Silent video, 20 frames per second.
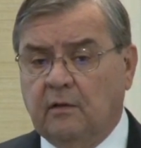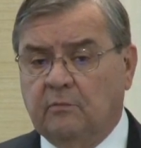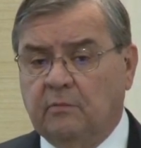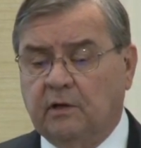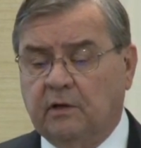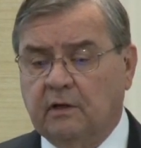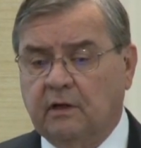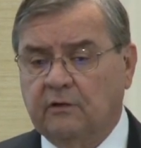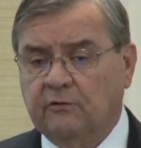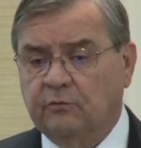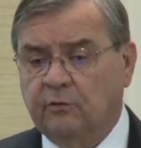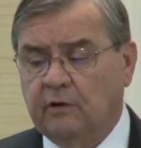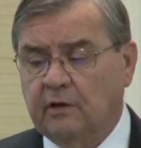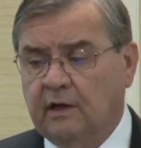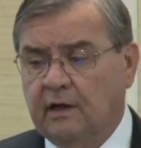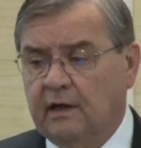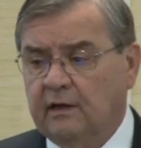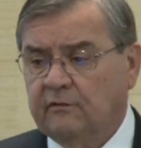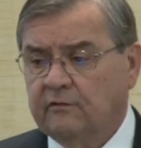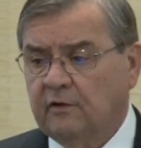because when
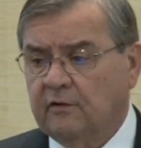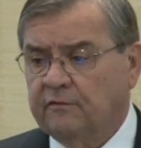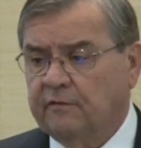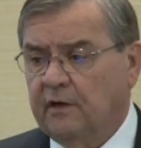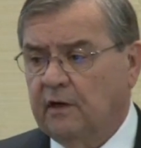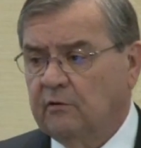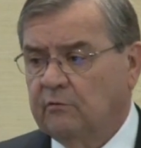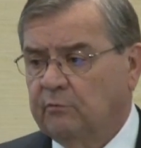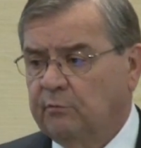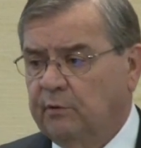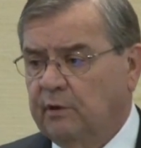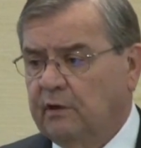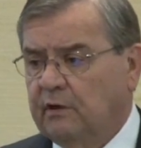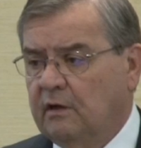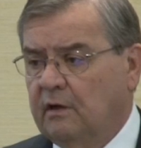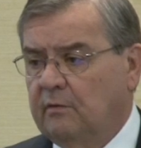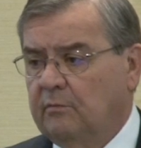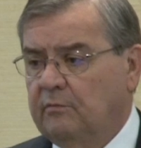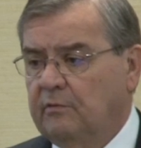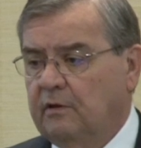asked if I would
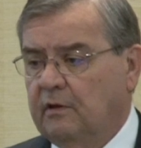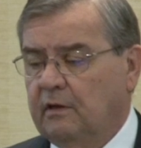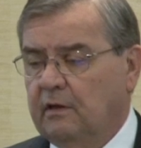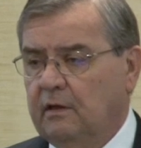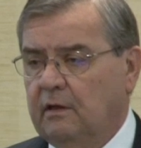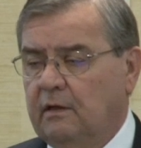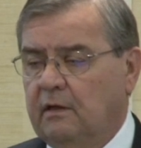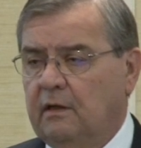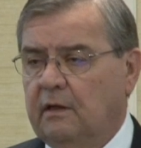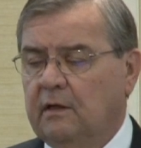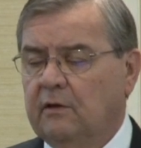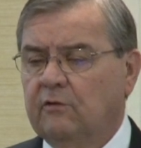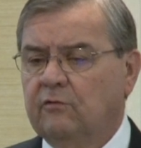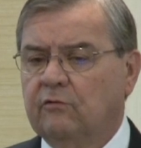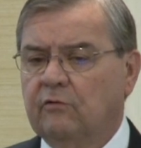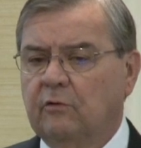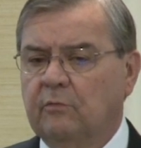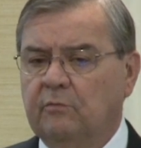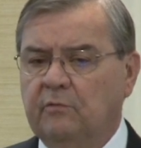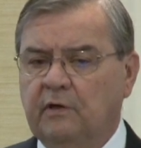become the
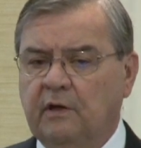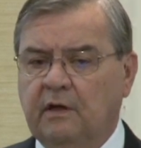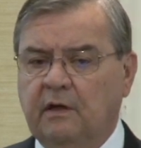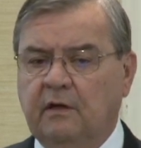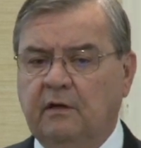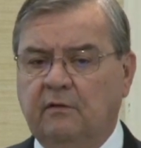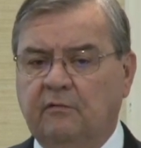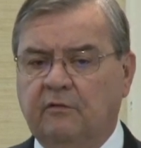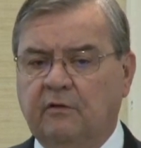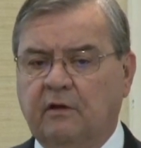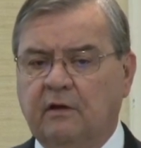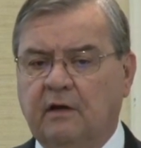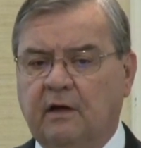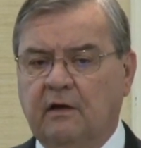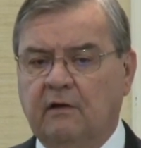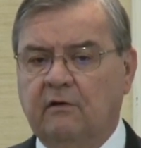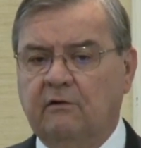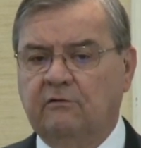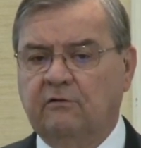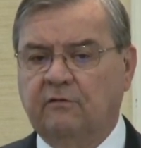interim dean of the
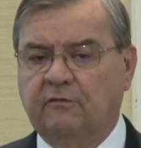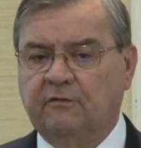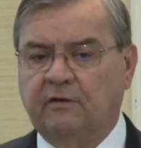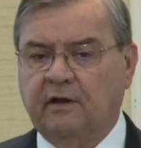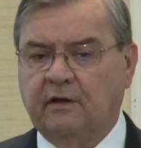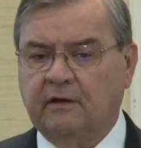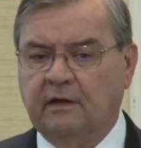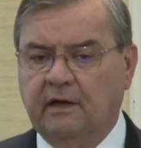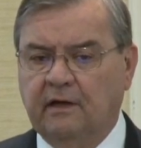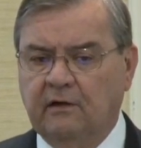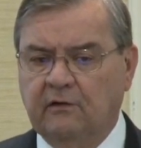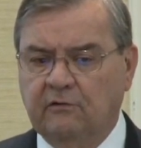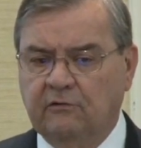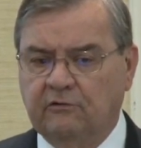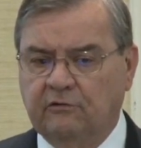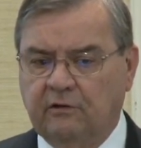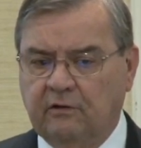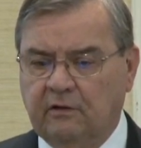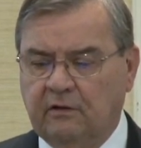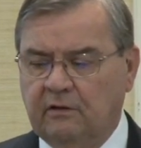College of
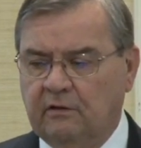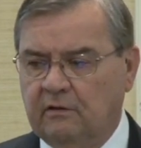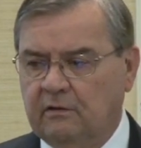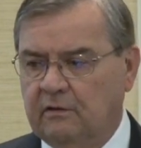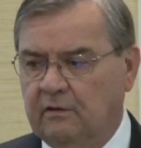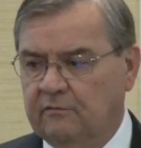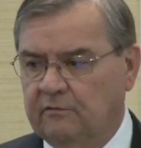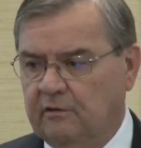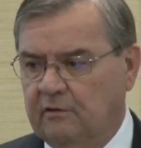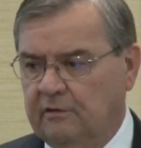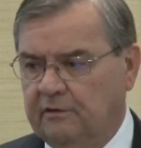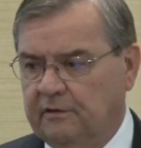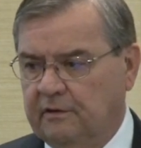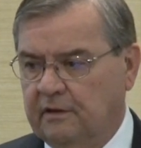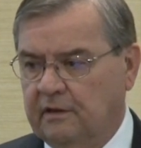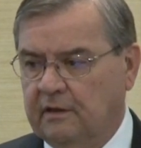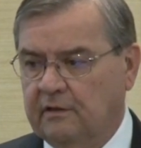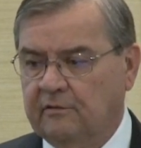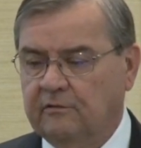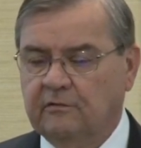Technology, of all
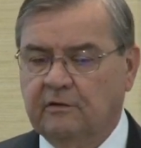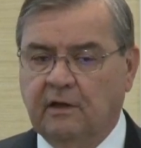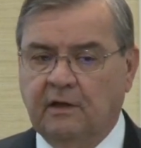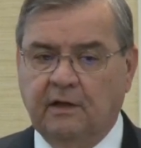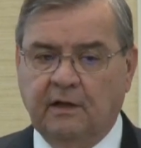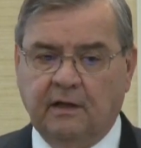things,